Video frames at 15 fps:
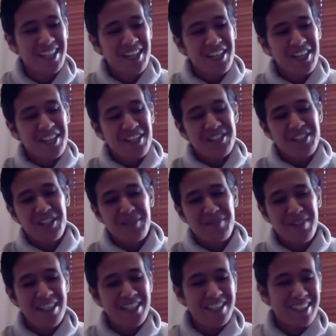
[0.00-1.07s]
So
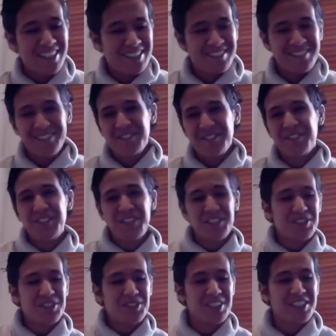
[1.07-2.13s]
Amanda, first
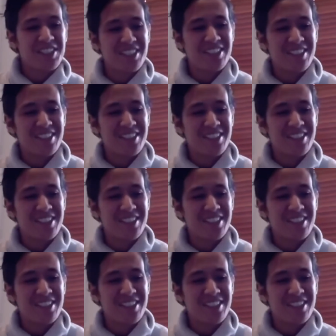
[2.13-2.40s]
question.